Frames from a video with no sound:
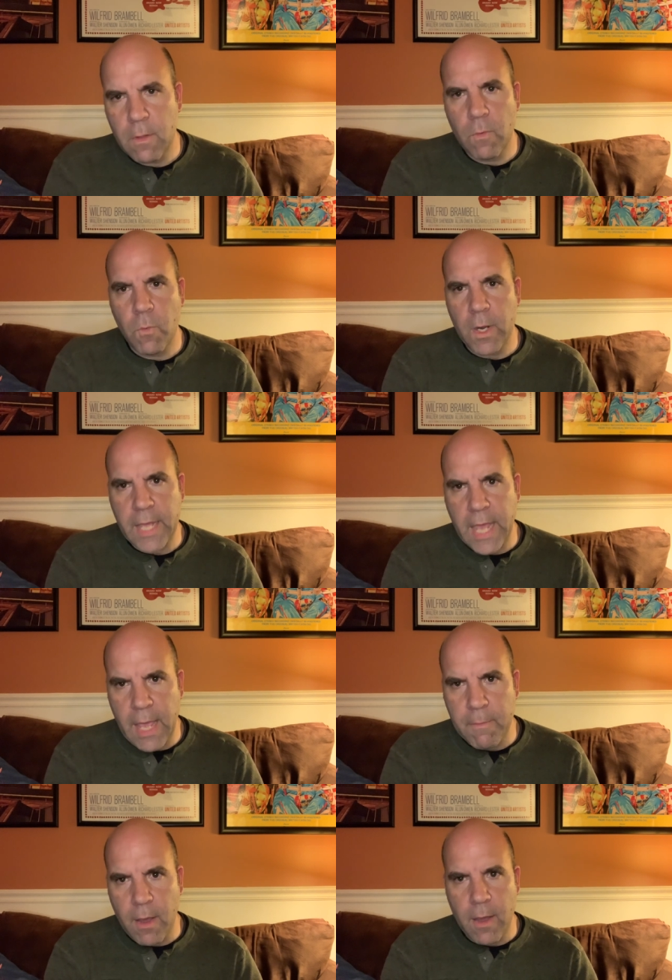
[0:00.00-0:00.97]
what
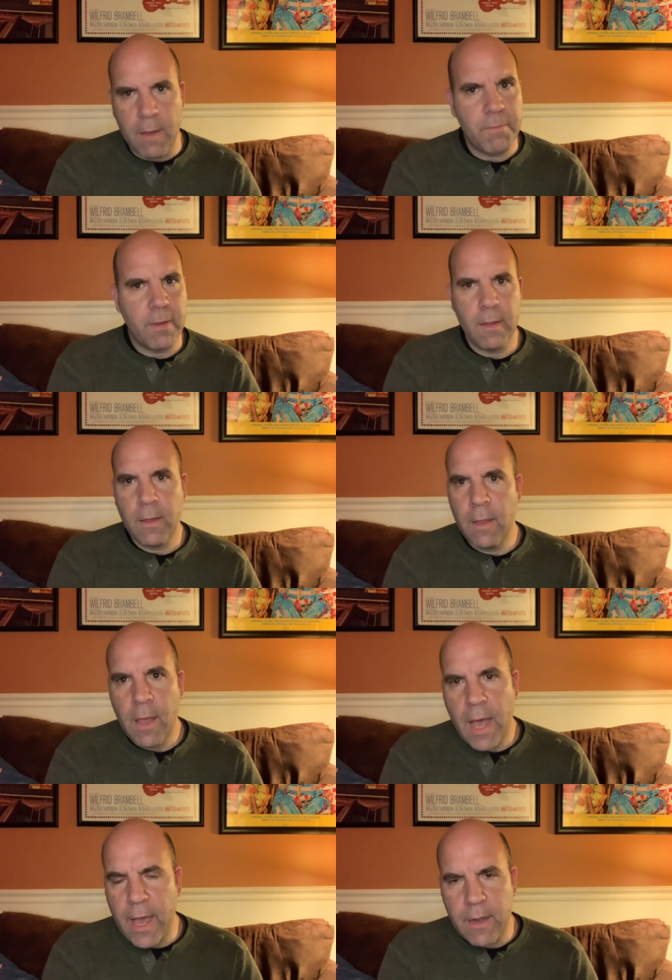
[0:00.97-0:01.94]
came up
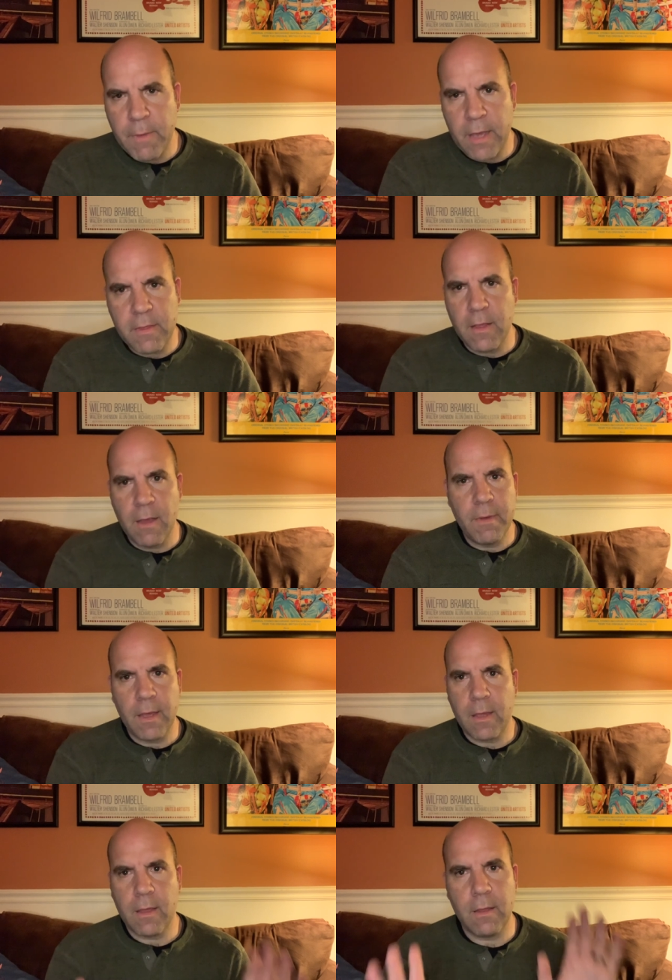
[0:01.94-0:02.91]
out of my
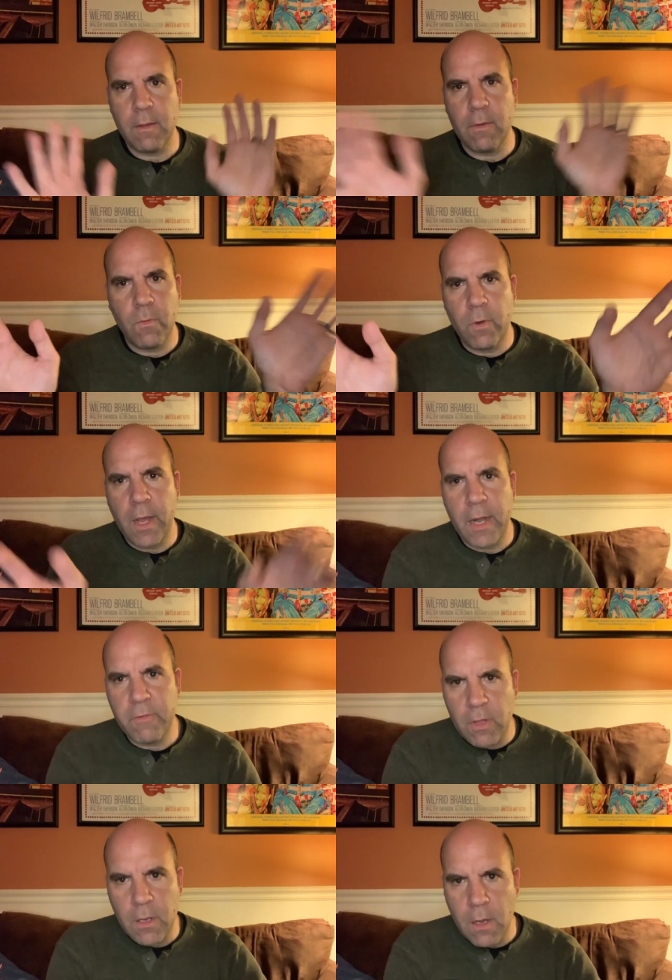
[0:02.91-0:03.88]
stomach, we're not
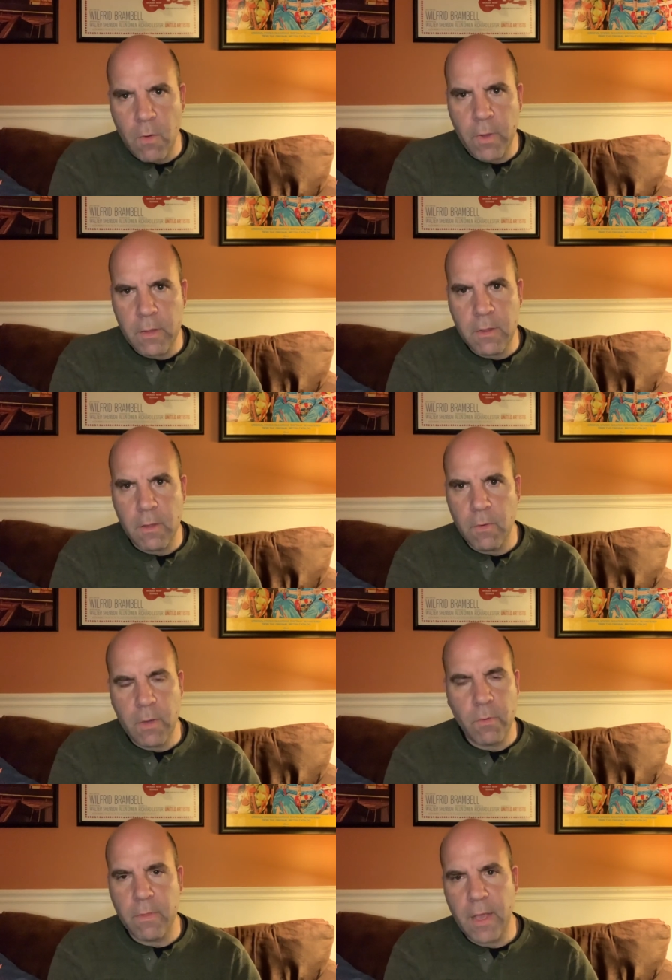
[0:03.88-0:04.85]
even going to go into.
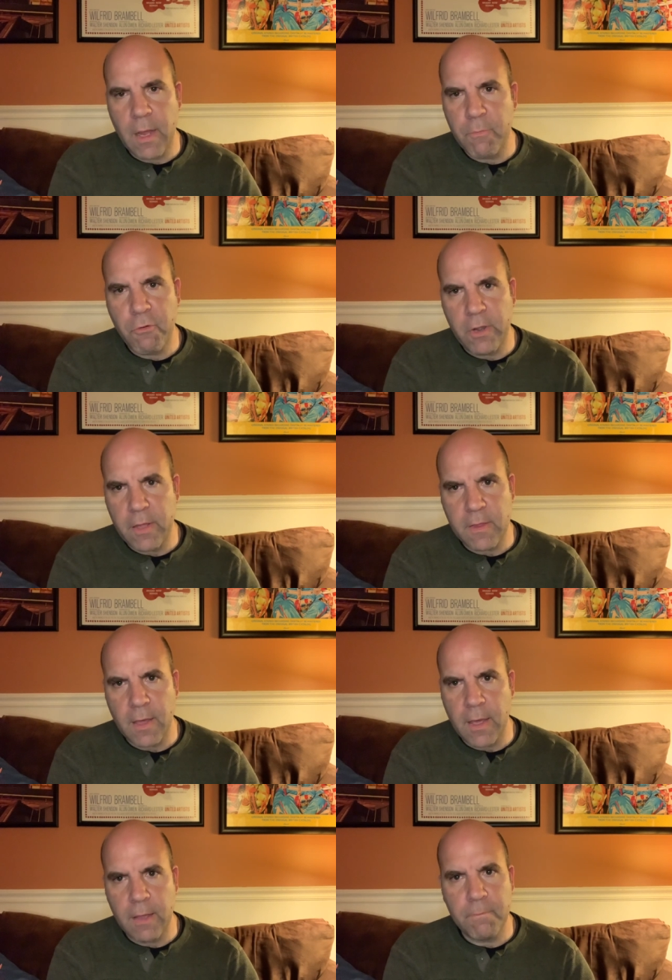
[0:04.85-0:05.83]
It was not a pretty
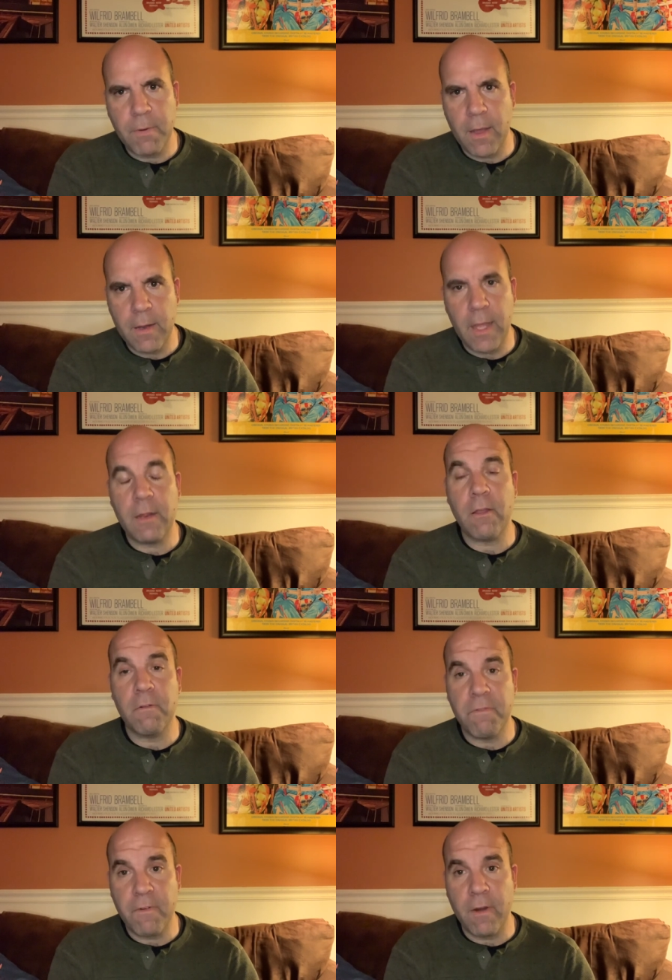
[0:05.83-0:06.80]
sight, but it
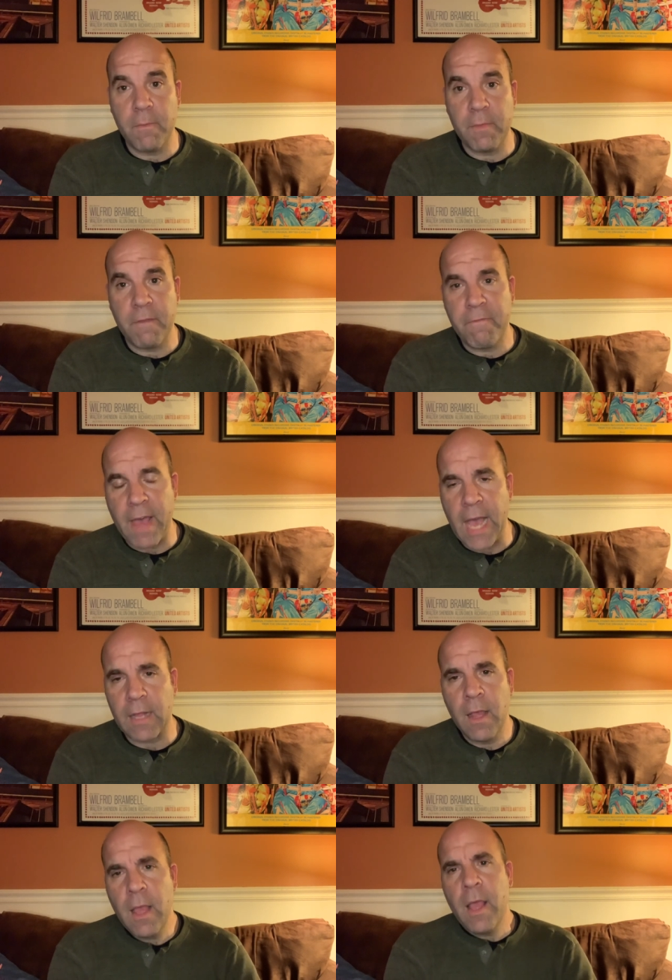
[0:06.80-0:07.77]
confirmed the
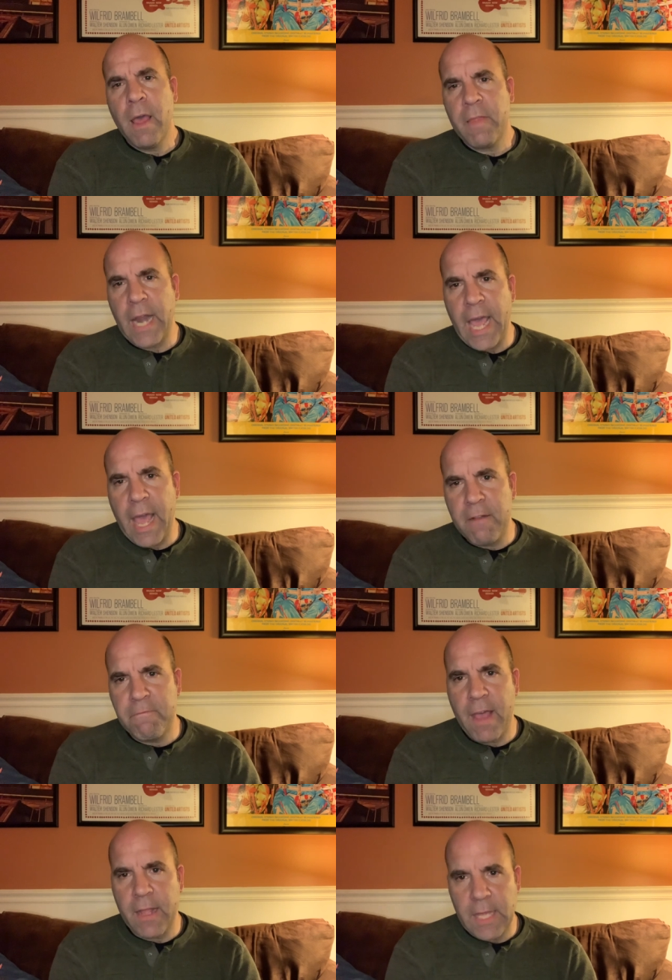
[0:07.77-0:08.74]
fact that I had, in
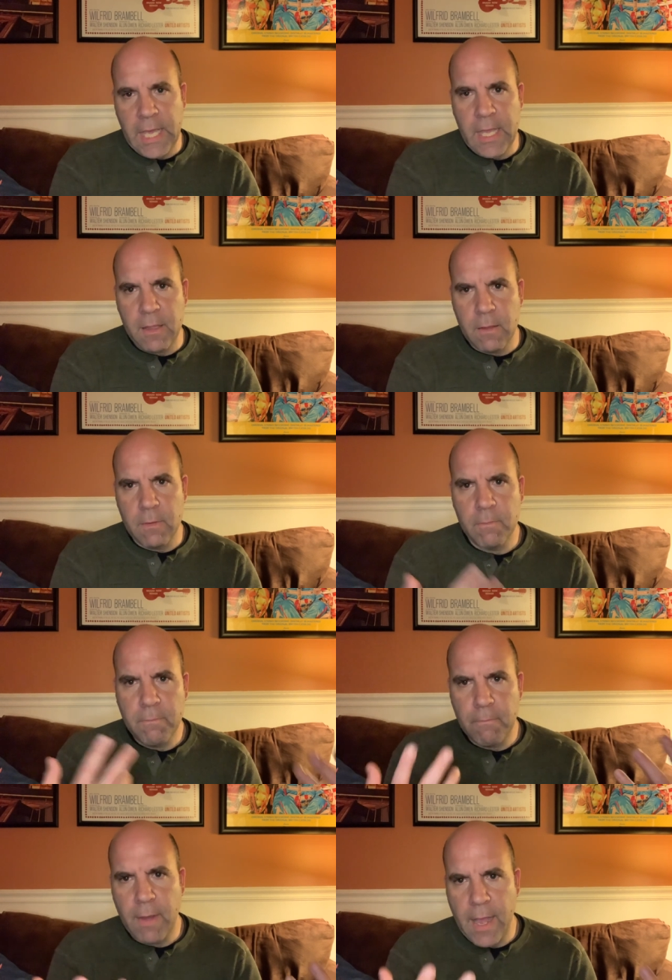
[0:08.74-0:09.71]
fact, eaten
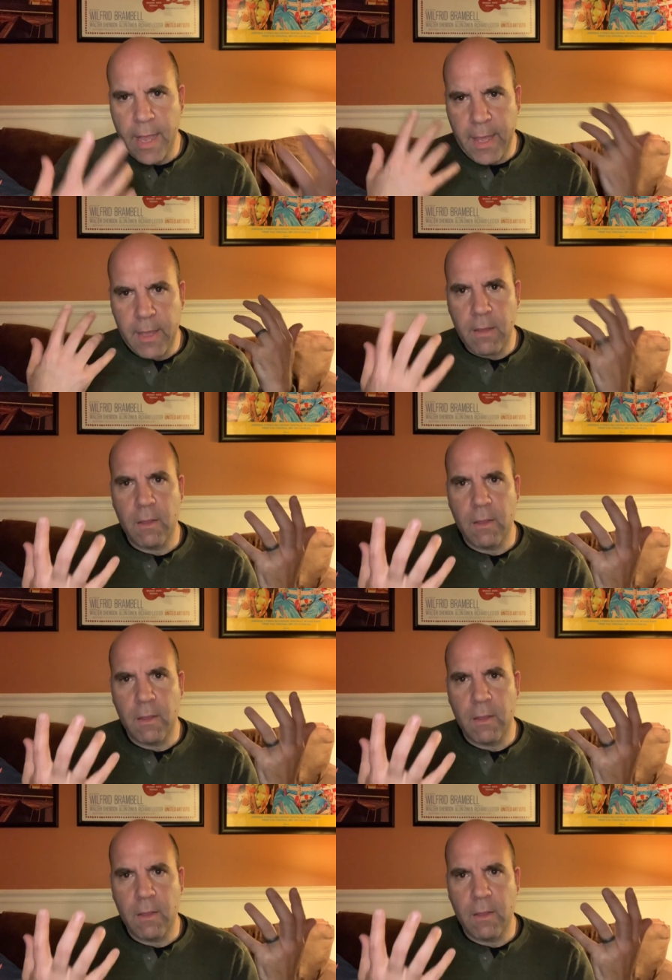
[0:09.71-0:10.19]
my